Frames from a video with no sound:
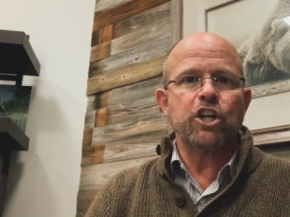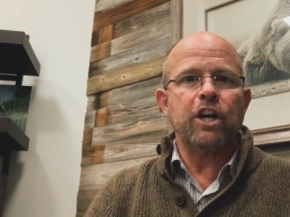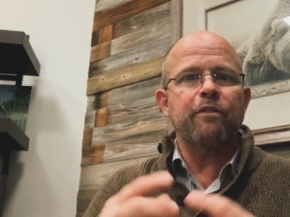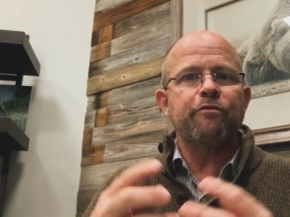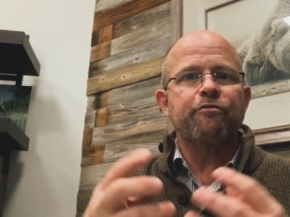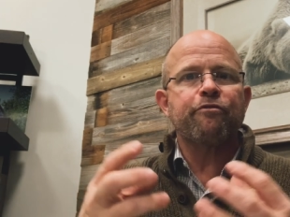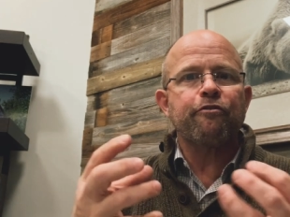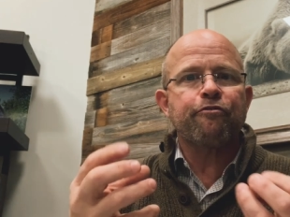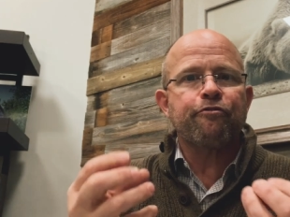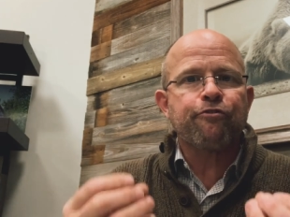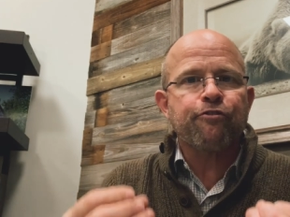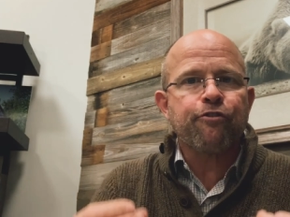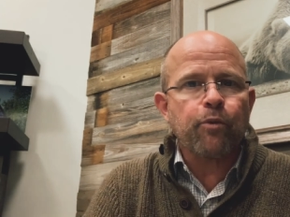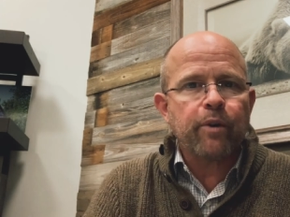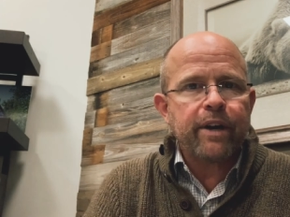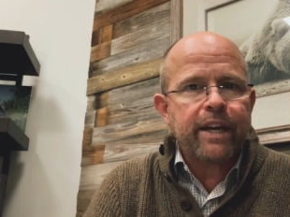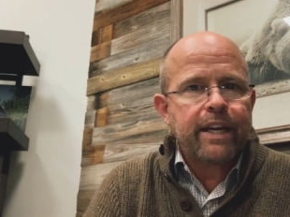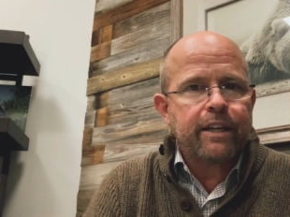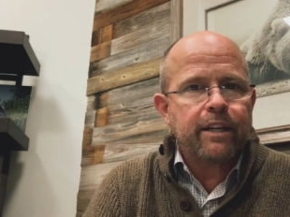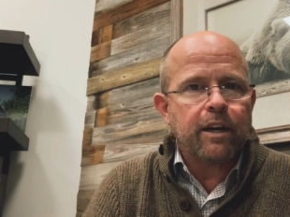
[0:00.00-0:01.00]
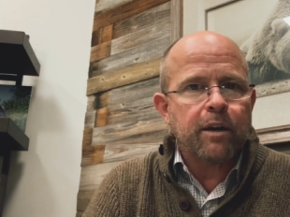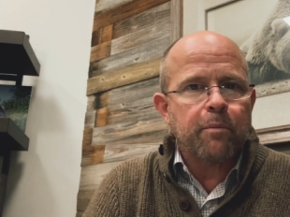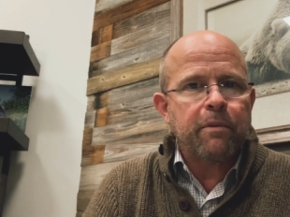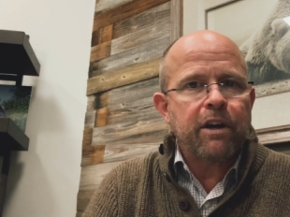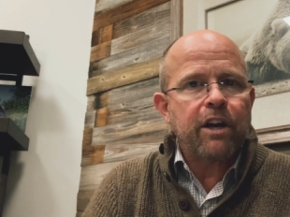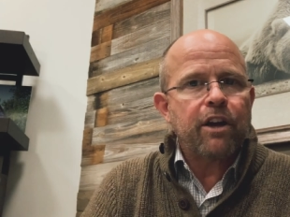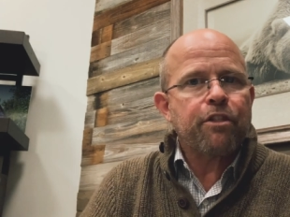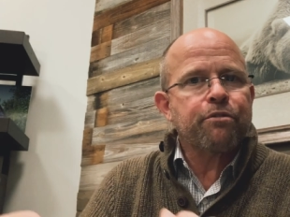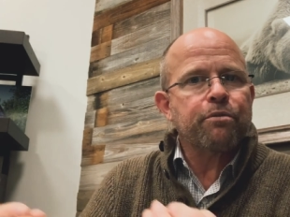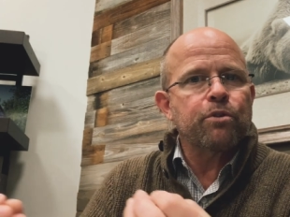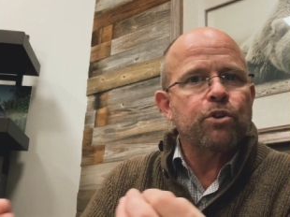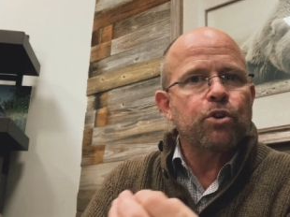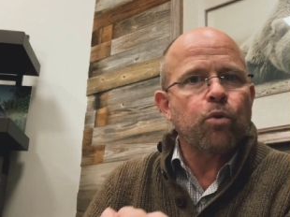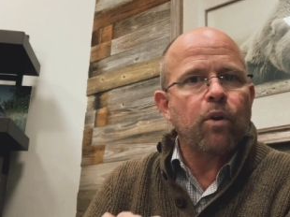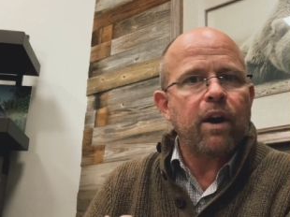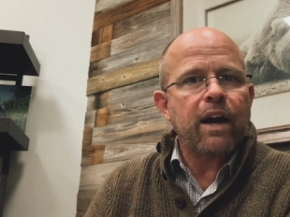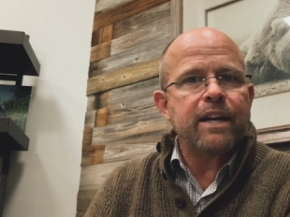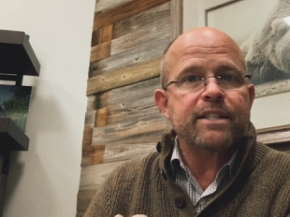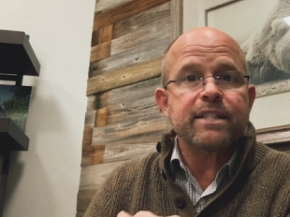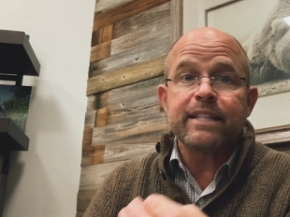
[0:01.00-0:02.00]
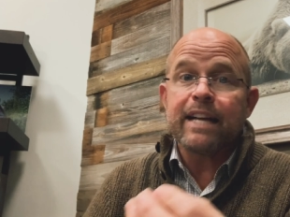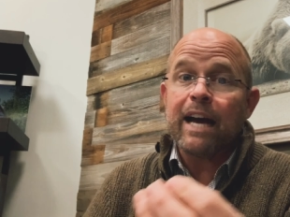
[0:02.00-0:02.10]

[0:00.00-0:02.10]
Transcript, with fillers: of freedom through Christ.